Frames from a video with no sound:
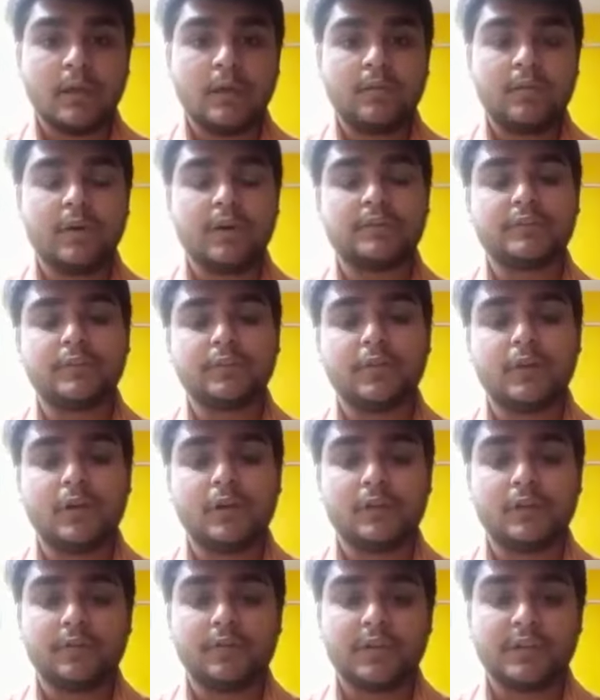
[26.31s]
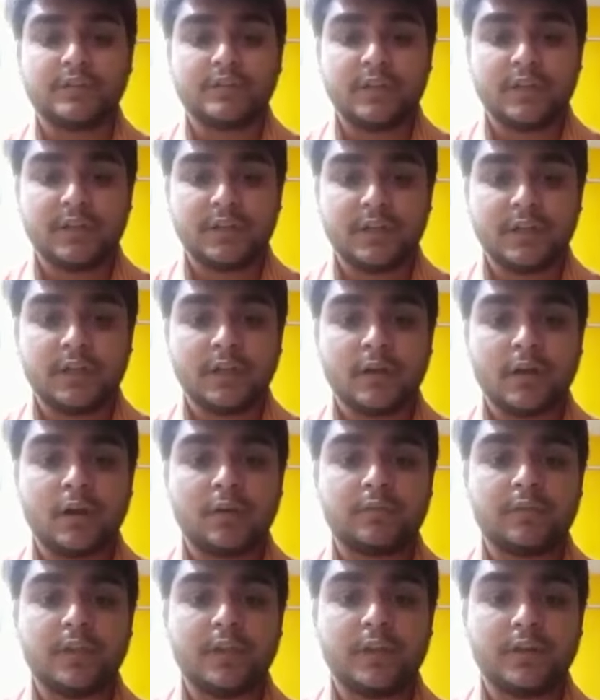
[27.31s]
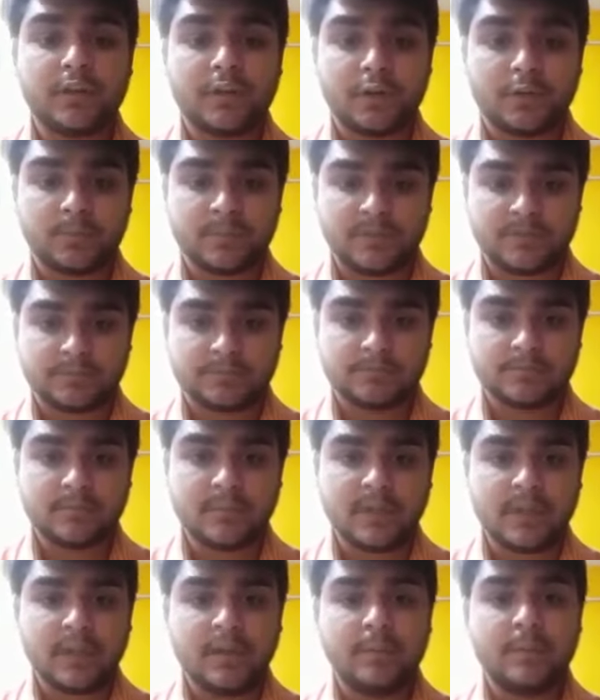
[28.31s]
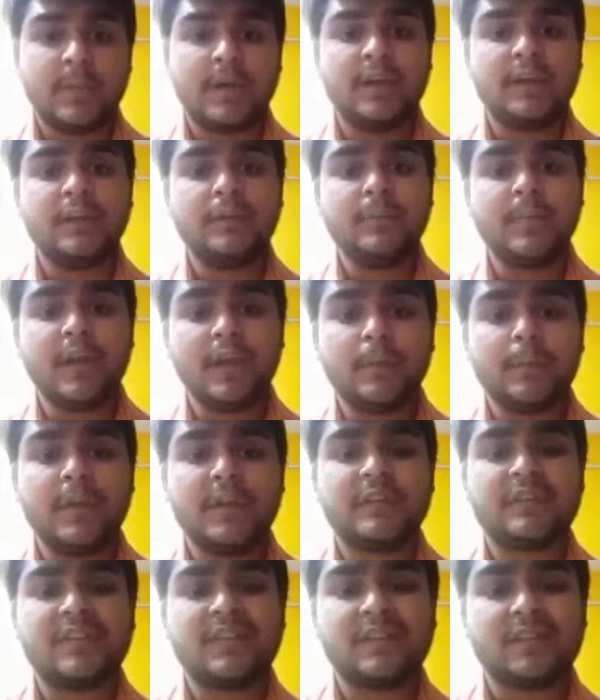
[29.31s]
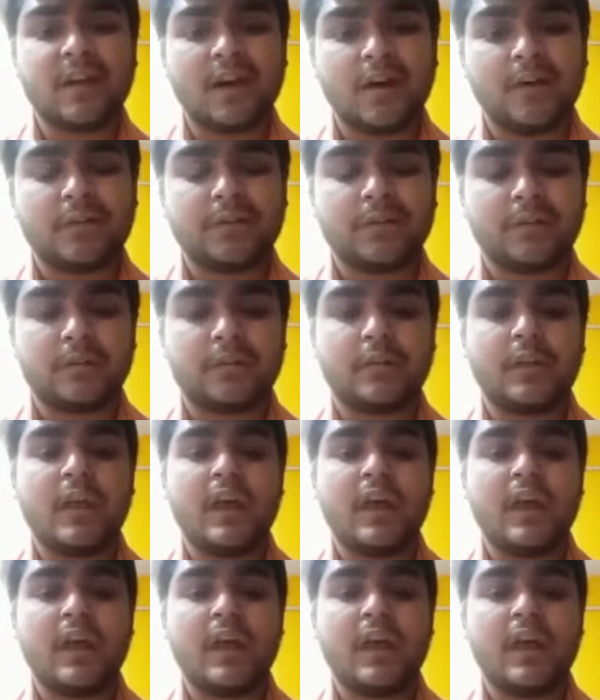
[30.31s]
First of all, the fragility of the economy. Many big business houses